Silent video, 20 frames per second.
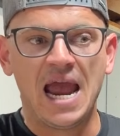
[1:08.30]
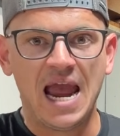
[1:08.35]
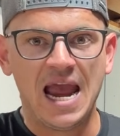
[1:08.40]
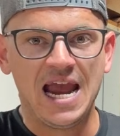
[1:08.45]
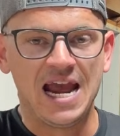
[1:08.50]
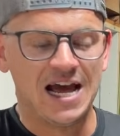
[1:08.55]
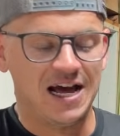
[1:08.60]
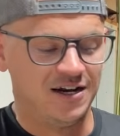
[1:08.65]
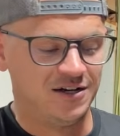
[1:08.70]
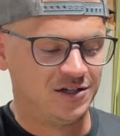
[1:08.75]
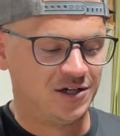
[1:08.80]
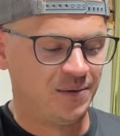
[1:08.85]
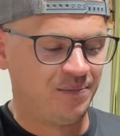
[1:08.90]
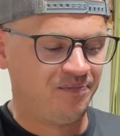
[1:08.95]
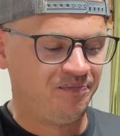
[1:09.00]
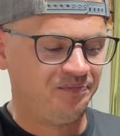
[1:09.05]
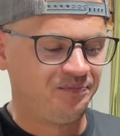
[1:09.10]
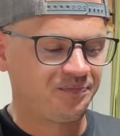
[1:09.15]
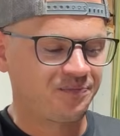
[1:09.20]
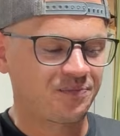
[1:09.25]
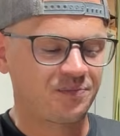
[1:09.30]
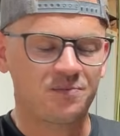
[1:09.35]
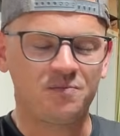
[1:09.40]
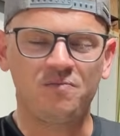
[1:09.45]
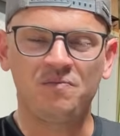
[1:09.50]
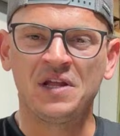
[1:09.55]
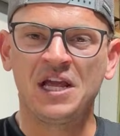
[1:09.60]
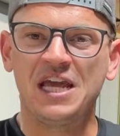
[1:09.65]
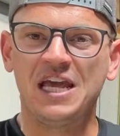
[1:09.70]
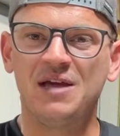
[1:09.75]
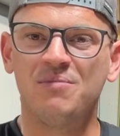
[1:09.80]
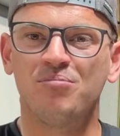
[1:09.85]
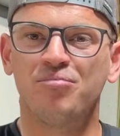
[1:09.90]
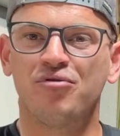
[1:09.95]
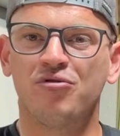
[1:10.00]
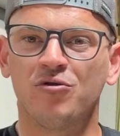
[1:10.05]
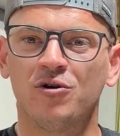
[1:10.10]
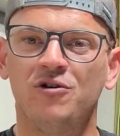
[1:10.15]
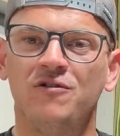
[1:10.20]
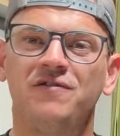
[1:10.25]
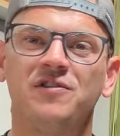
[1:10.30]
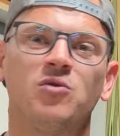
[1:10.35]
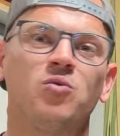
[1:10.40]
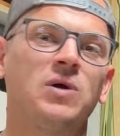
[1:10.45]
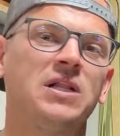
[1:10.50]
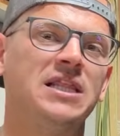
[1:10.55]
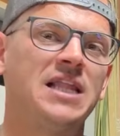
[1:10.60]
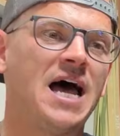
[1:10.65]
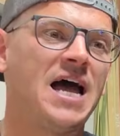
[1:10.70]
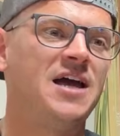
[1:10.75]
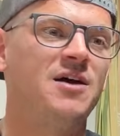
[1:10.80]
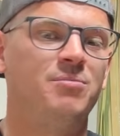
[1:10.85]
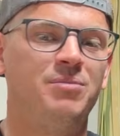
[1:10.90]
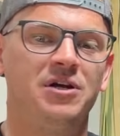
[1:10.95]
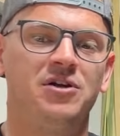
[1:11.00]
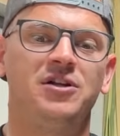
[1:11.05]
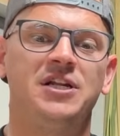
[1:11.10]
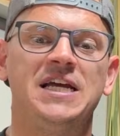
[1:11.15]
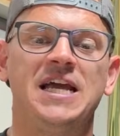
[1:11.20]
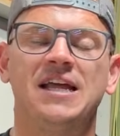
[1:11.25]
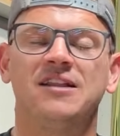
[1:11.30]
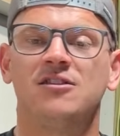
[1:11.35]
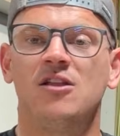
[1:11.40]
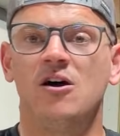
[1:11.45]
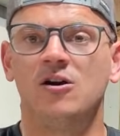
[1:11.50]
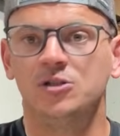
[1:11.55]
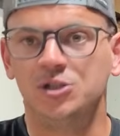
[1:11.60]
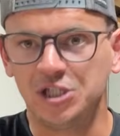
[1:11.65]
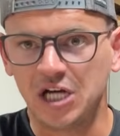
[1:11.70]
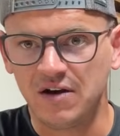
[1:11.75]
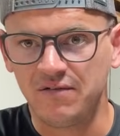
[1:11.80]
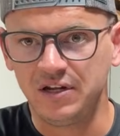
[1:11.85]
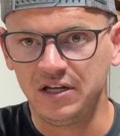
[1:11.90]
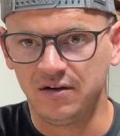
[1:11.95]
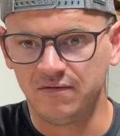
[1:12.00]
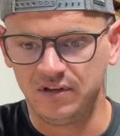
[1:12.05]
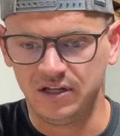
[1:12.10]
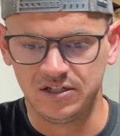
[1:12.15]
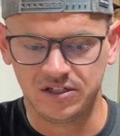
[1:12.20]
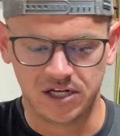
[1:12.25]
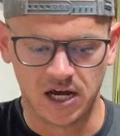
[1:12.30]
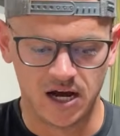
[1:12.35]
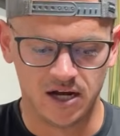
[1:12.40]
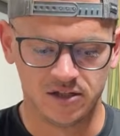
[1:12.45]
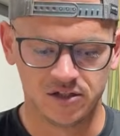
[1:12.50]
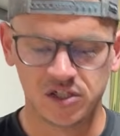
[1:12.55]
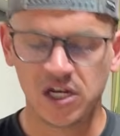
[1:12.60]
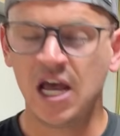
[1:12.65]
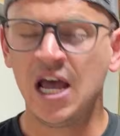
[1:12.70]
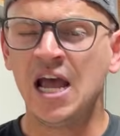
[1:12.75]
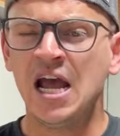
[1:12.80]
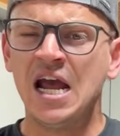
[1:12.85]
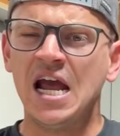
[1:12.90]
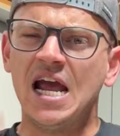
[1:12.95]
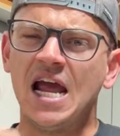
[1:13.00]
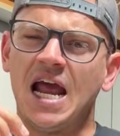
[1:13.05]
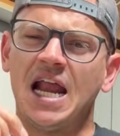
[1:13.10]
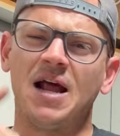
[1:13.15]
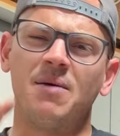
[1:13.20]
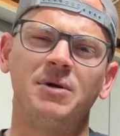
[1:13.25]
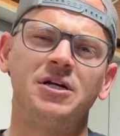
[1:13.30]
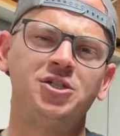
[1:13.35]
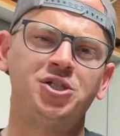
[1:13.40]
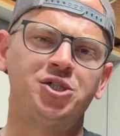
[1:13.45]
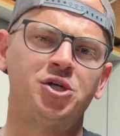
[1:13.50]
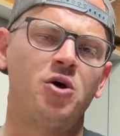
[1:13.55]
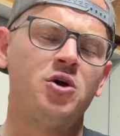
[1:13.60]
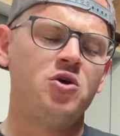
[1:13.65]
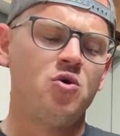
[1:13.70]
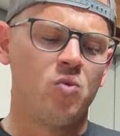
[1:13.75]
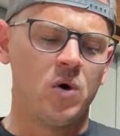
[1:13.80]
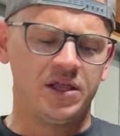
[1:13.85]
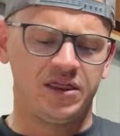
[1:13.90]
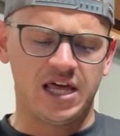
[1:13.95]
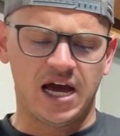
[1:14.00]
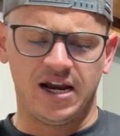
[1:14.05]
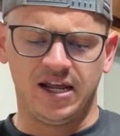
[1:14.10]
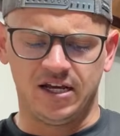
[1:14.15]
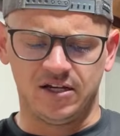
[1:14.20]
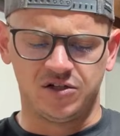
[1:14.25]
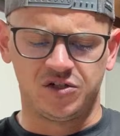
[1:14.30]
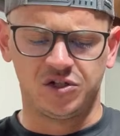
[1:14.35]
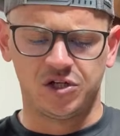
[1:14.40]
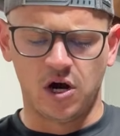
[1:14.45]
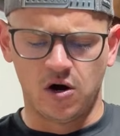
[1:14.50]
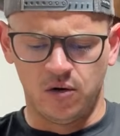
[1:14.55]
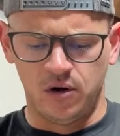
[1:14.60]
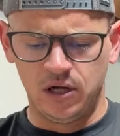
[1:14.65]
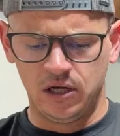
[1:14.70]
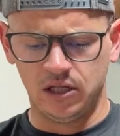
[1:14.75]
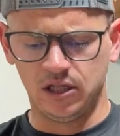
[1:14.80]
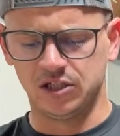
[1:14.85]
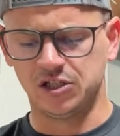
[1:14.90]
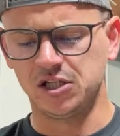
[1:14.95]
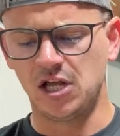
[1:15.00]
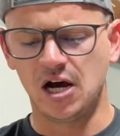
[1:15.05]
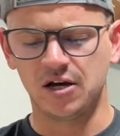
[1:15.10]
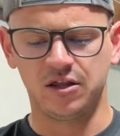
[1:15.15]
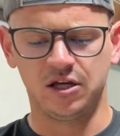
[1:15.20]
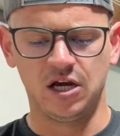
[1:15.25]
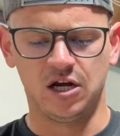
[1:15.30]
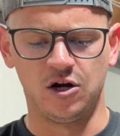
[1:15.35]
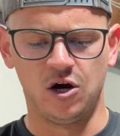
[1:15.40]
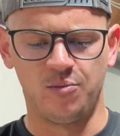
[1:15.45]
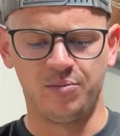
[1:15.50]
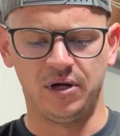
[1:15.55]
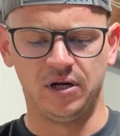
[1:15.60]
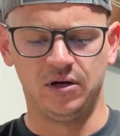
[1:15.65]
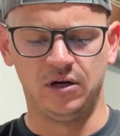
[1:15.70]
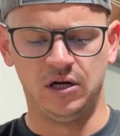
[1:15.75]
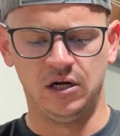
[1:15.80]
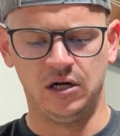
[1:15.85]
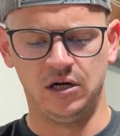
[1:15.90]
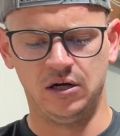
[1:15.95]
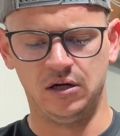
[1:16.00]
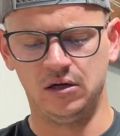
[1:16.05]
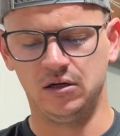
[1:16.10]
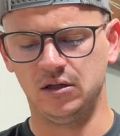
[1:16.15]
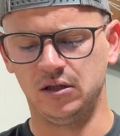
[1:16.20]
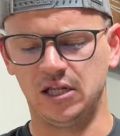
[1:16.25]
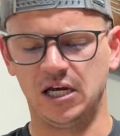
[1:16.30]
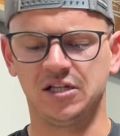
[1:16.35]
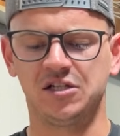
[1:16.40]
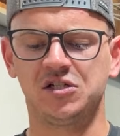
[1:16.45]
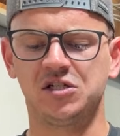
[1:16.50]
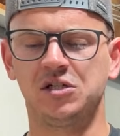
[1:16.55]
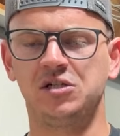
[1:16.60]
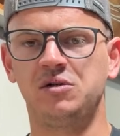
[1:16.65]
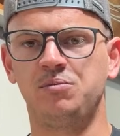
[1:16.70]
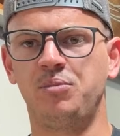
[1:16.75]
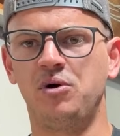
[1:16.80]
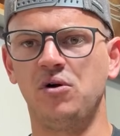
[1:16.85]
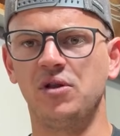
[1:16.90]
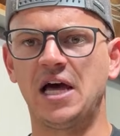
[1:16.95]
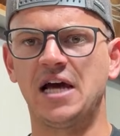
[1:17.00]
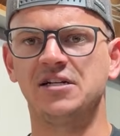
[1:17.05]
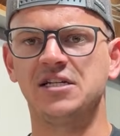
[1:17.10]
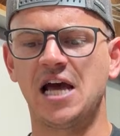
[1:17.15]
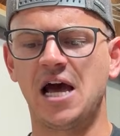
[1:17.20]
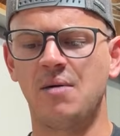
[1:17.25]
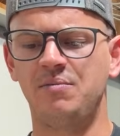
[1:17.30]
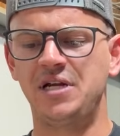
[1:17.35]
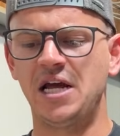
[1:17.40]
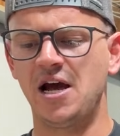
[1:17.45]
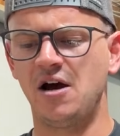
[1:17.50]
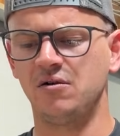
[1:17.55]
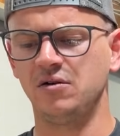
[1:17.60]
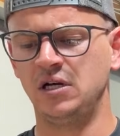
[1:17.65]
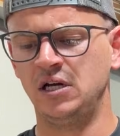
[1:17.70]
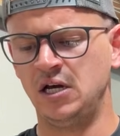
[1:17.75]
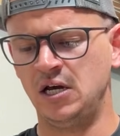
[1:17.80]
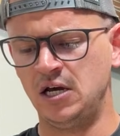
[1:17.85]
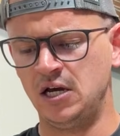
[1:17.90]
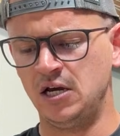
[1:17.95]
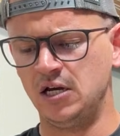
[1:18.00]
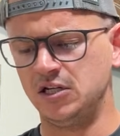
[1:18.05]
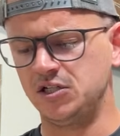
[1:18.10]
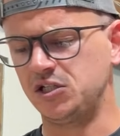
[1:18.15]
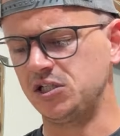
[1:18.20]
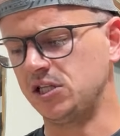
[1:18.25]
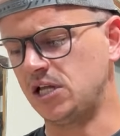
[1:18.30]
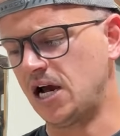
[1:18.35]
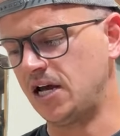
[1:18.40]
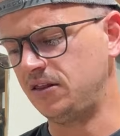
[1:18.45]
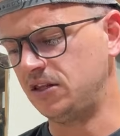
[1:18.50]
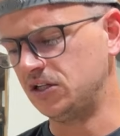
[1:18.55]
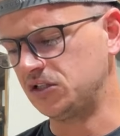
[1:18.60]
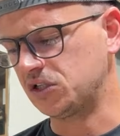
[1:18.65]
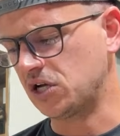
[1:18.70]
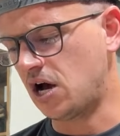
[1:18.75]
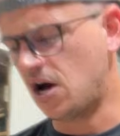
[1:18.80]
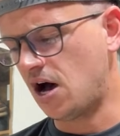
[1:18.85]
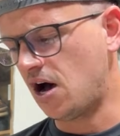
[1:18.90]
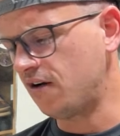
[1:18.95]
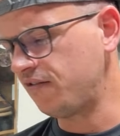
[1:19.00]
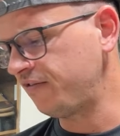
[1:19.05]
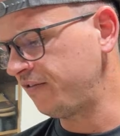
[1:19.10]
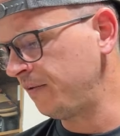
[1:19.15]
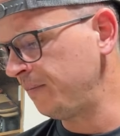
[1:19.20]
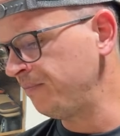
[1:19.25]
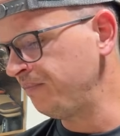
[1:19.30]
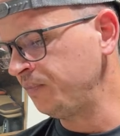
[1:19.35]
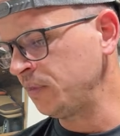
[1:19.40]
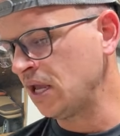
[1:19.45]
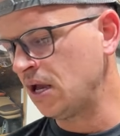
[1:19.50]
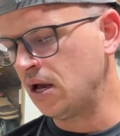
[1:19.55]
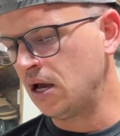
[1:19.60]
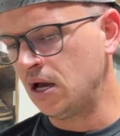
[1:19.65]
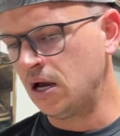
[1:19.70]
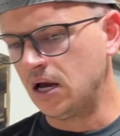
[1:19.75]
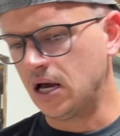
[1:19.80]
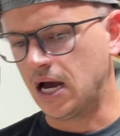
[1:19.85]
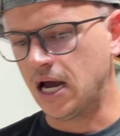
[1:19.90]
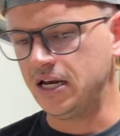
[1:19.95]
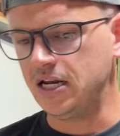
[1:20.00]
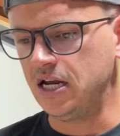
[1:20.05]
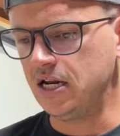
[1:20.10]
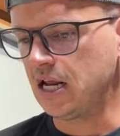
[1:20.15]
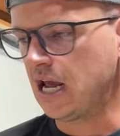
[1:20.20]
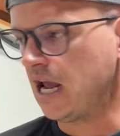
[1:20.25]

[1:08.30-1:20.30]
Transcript: and improve the reliability and longevity of these guns. And I'm going to show you what that is. So let's lock the gun open. Let's pull that tab down, slide this off. I need